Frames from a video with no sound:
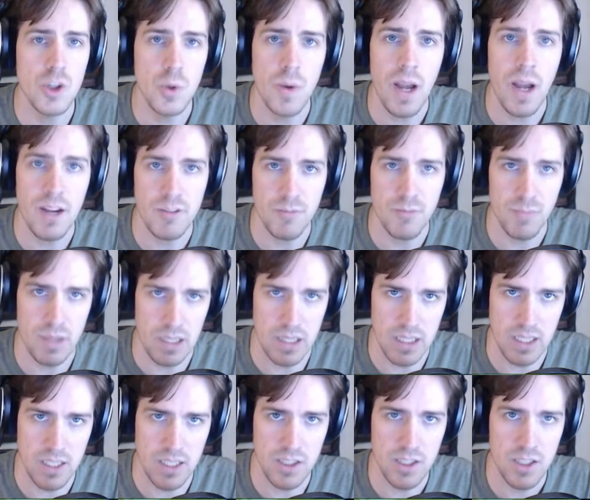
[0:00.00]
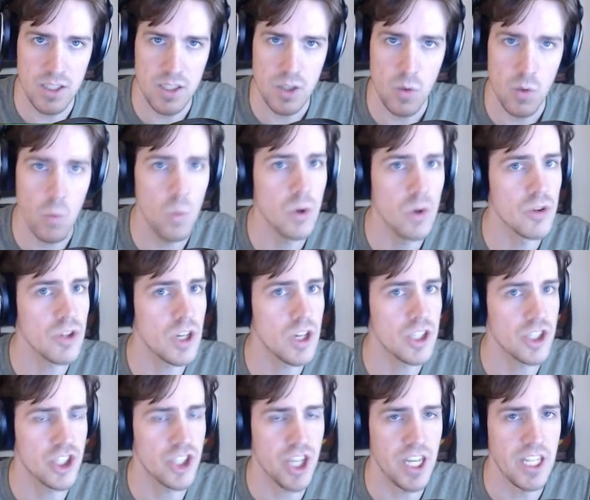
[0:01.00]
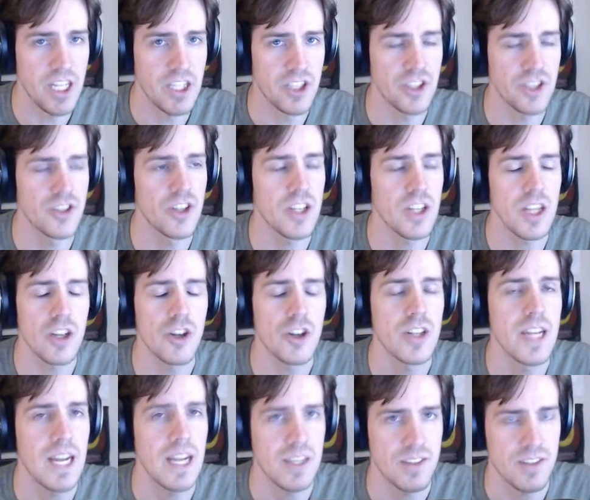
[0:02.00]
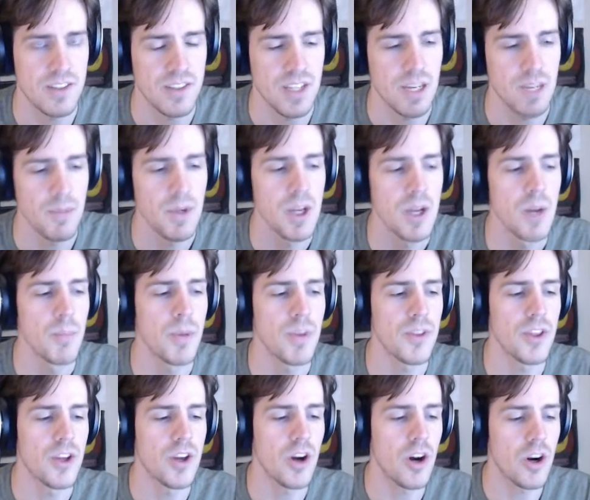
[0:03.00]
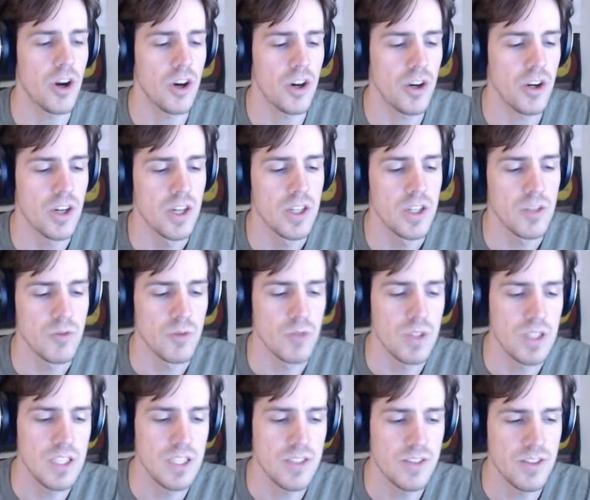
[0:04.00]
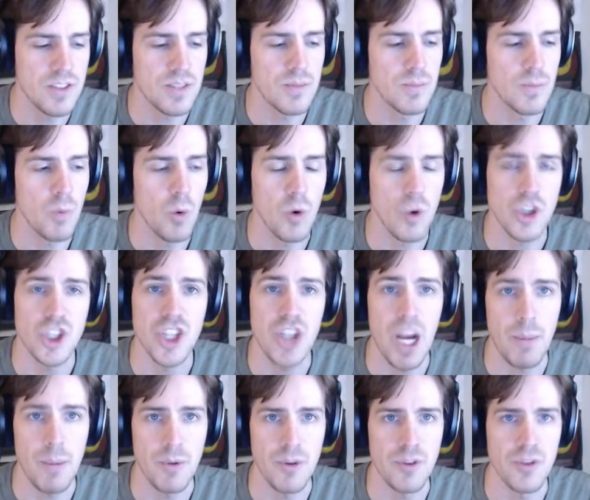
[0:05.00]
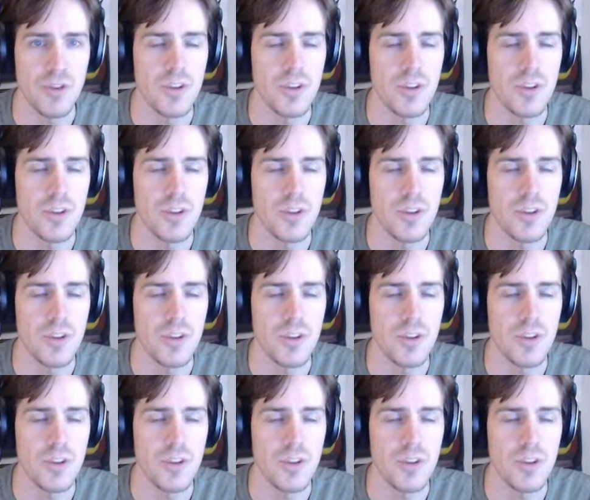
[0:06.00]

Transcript: you have played will not change. It's not like an early access game, but they are releasing more chapters.